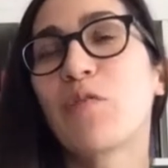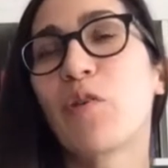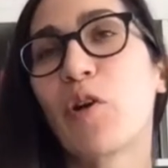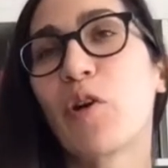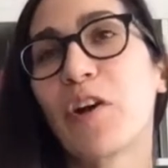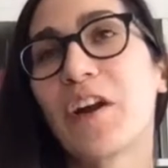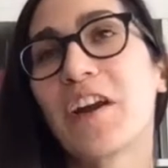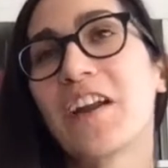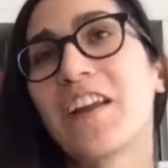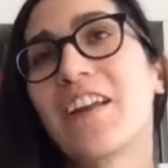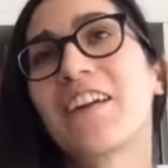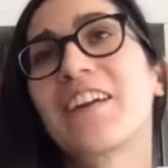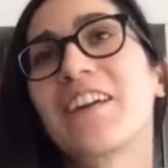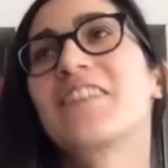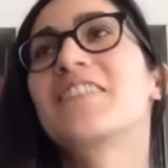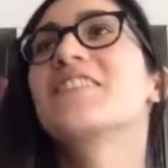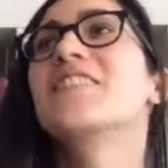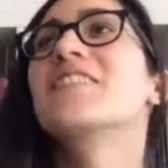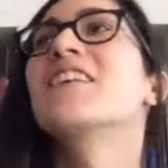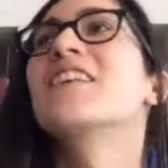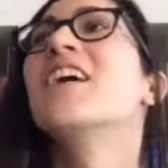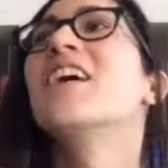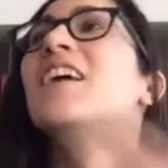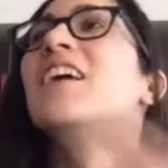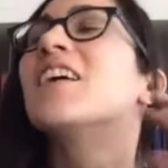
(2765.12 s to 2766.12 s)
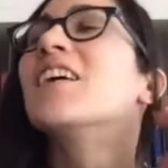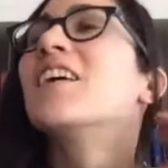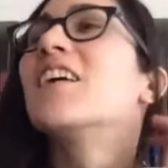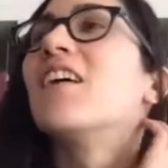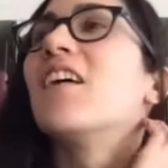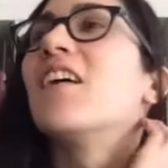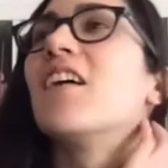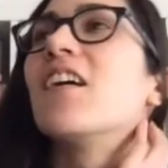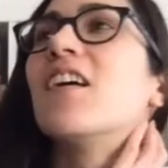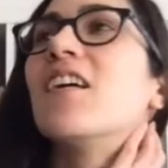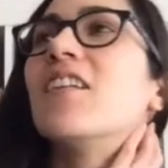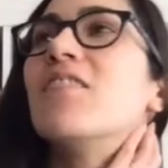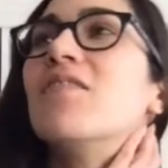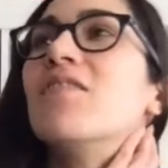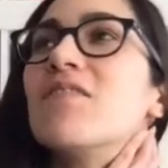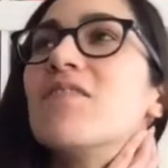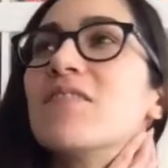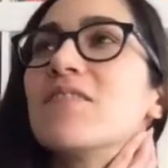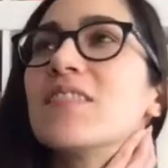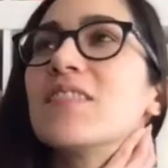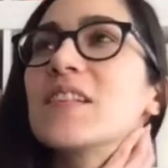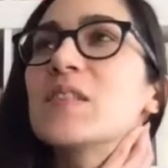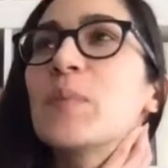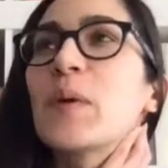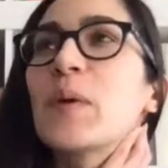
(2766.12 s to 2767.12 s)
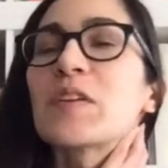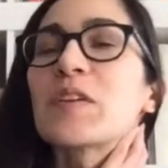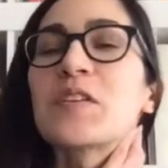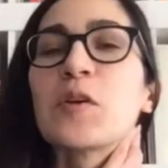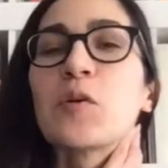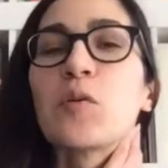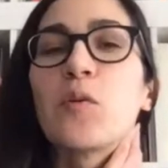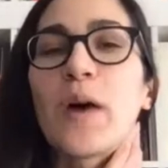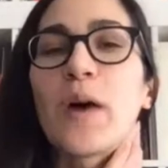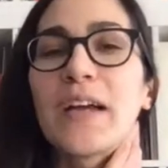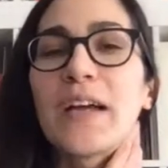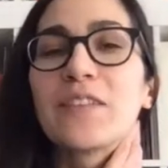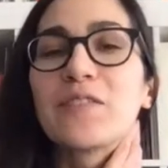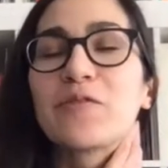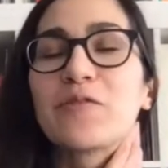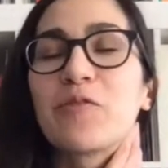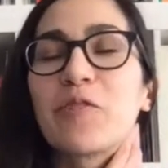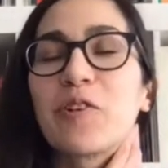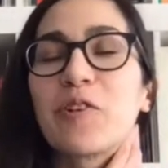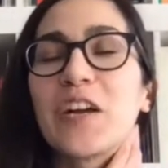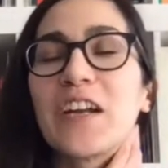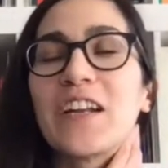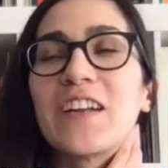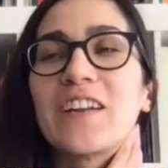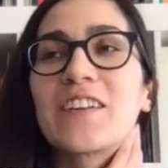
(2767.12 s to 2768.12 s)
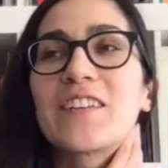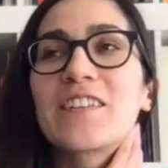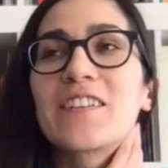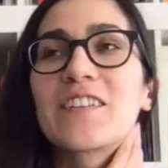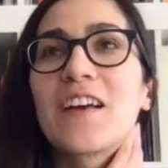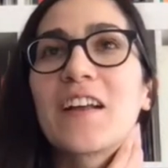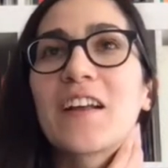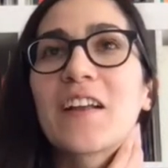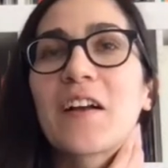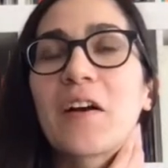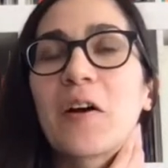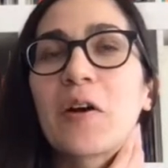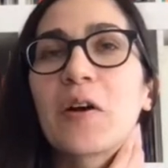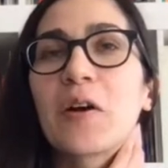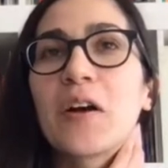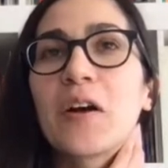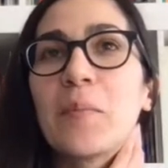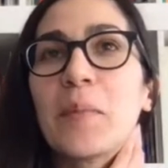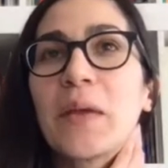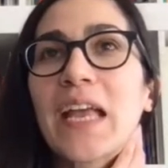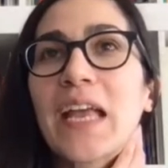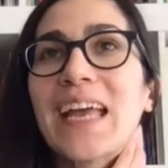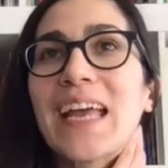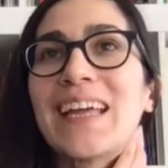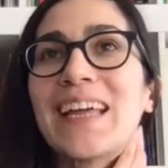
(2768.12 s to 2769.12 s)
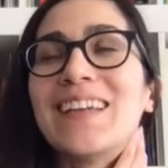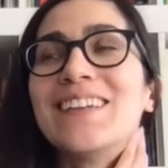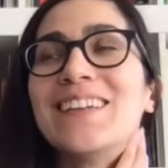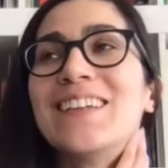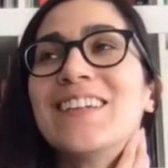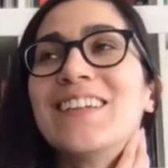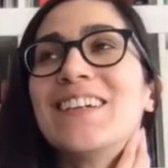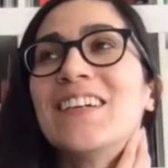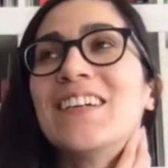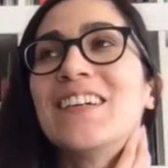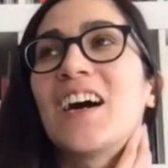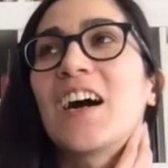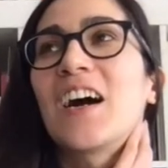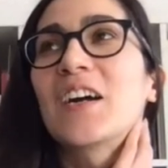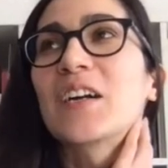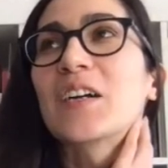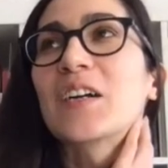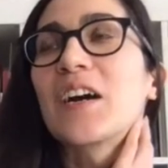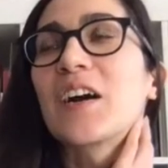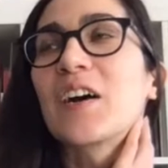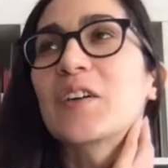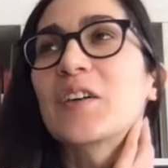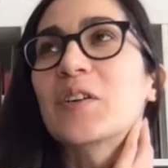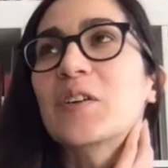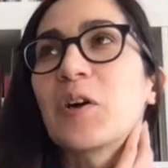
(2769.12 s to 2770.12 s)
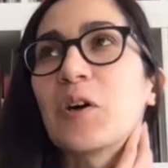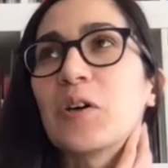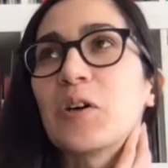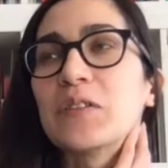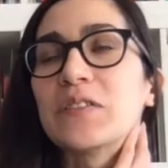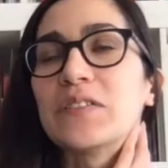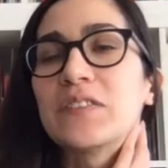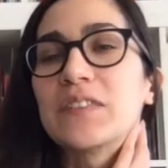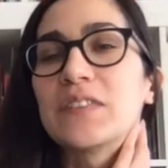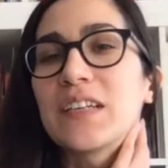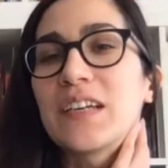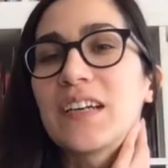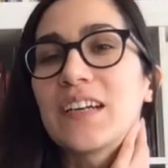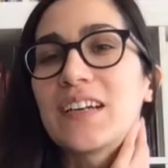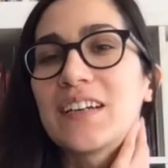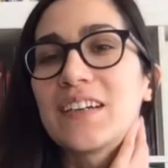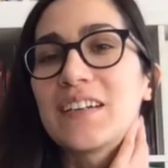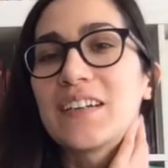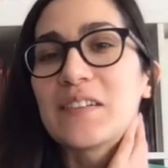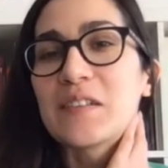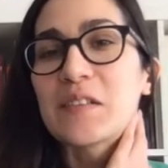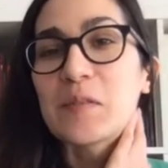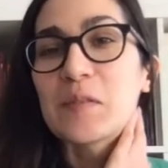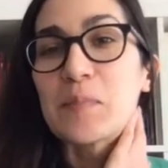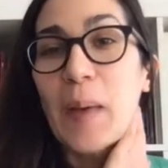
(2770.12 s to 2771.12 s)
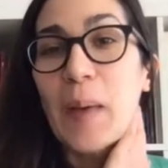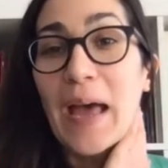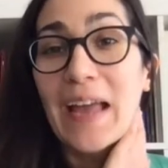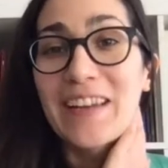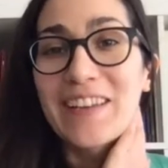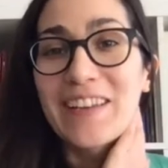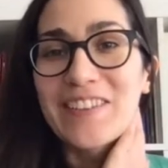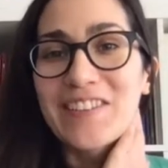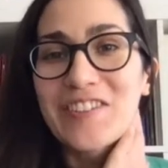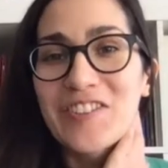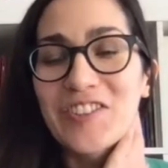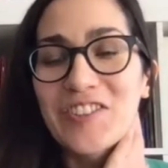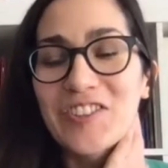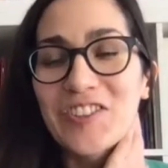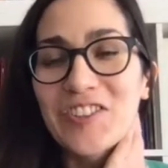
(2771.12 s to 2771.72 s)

foreigners um, especially white foreigners that co coming in are, are called uh, Spanish.